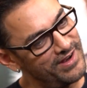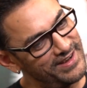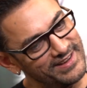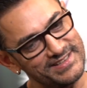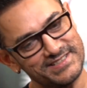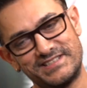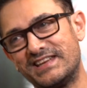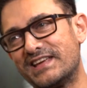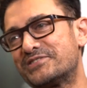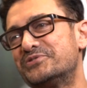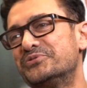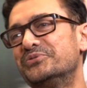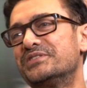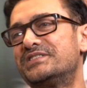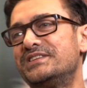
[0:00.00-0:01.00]
industry has to
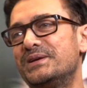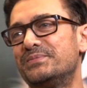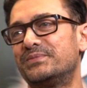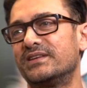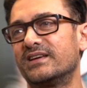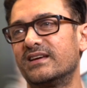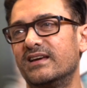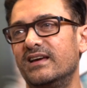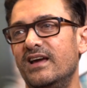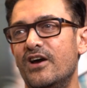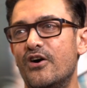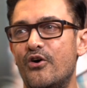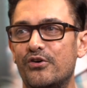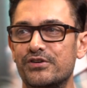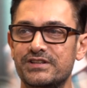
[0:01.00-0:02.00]
do the same thing.
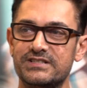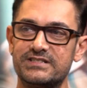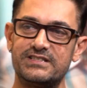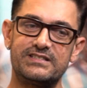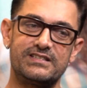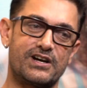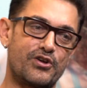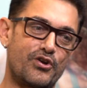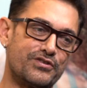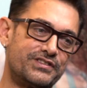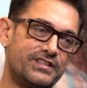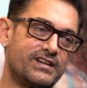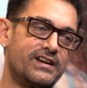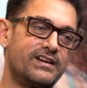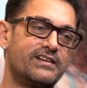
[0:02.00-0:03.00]
Audiences across
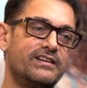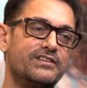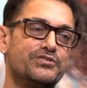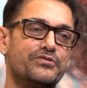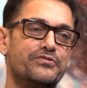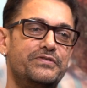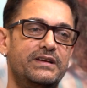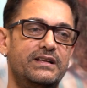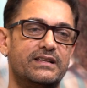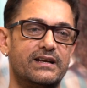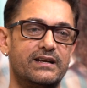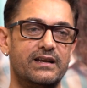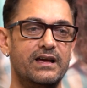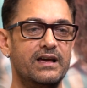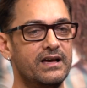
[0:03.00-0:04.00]
the country should feel
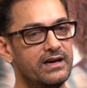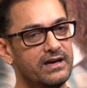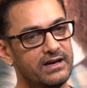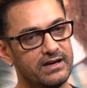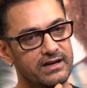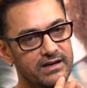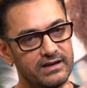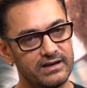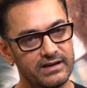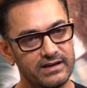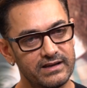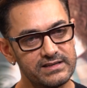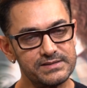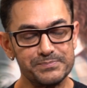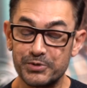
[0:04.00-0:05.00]
that
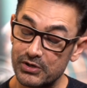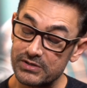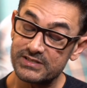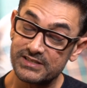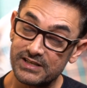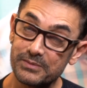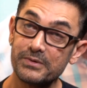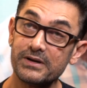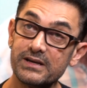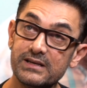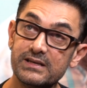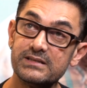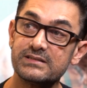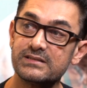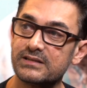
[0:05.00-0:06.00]
because cinema
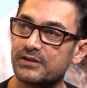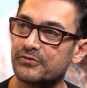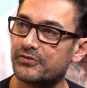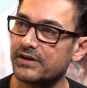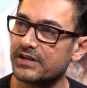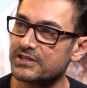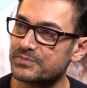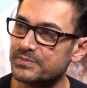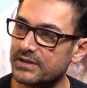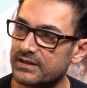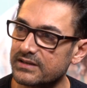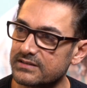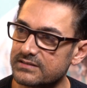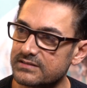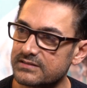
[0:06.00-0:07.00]
is a different experience.